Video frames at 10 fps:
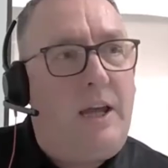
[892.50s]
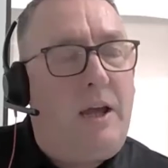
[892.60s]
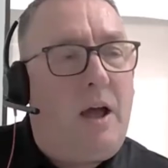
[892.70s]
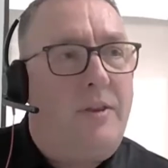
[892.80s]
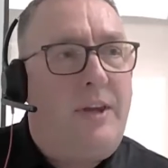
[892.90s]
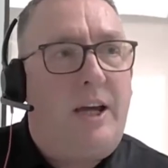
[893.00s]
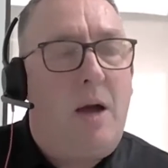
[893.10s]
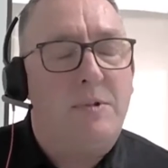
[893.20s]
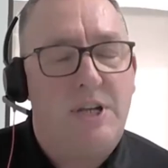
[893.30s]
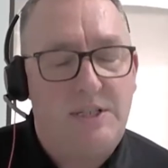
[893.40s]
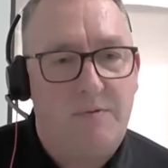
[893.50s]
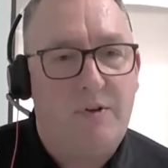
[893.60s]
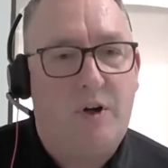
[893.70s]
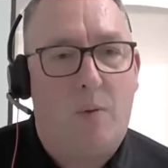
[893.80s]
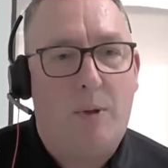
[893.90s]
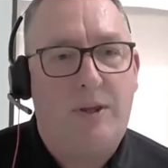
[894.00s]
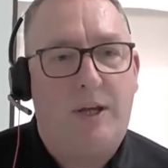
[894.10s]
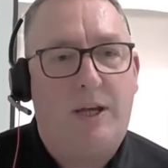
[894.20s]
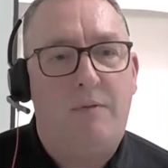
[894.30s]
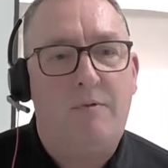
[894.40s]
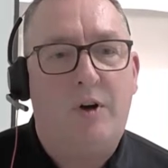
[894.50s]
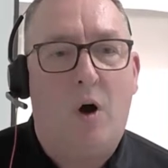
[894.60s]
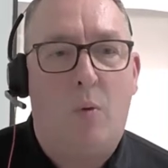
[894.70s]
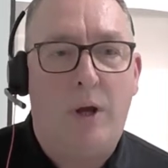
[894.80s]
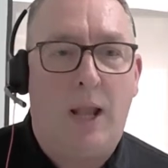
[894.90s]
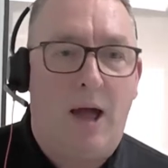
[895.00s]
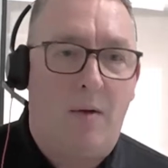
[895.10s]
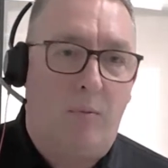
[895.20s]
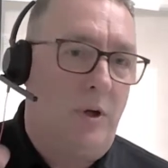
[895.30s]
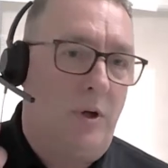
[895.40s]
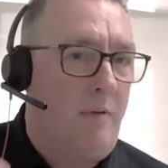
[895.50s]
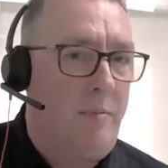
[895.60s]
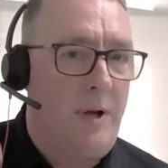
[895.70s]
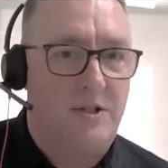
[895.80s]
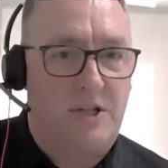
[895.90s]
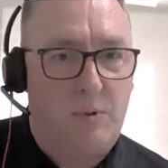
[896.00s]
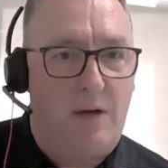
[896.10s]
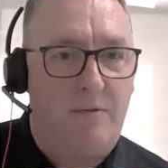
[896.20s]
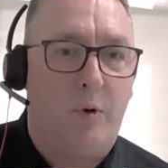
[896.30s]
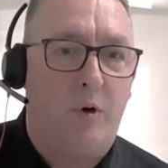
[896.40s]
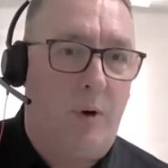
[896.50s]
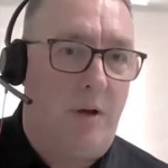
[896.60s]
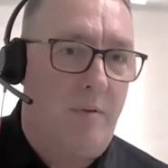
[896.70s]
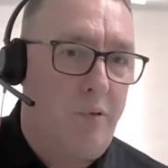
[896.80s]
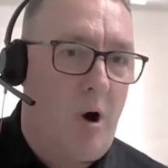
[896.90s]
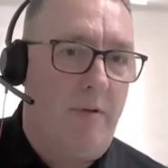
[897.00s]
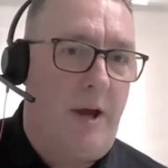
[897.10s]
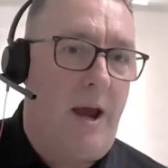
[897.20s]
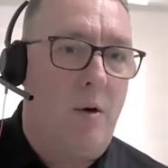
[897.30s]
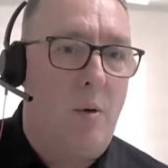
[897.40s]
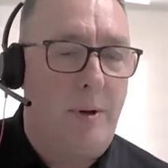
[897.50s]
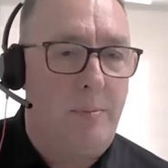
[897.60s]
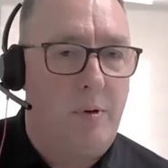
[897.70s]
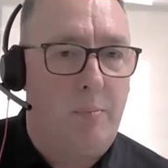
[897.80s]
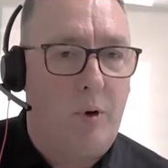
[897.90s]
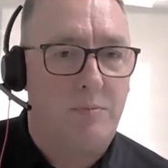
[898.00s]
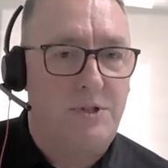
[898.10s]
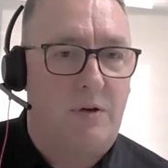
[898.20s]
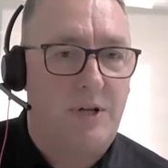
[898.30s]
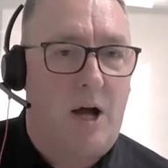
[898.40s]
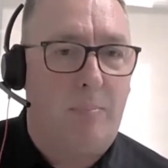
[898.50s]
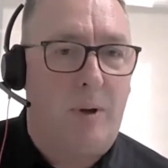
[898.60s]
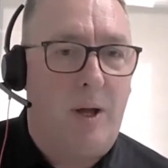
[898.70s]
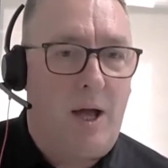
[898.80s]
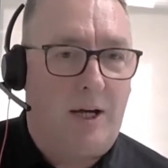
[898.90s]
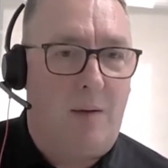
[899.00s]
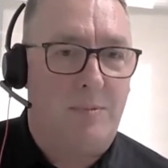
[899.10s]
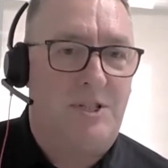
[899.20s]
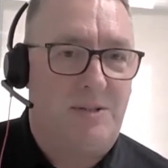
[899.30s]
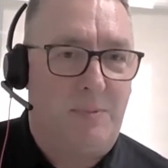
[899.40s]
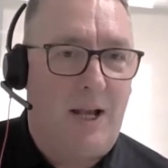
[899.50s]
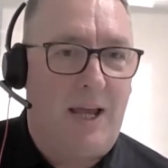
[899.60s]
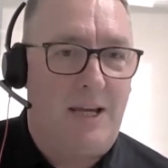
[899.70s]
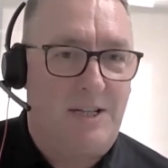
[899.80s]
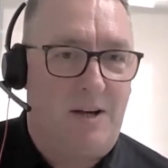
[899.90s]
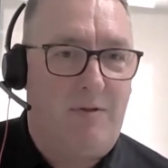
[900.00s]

the I think come and see us at InfoComm. I think in InfoComm we'll have we do what everybody else has. We'll have a booth, we'll have a private area where people can book themselves up and come and see some of the latest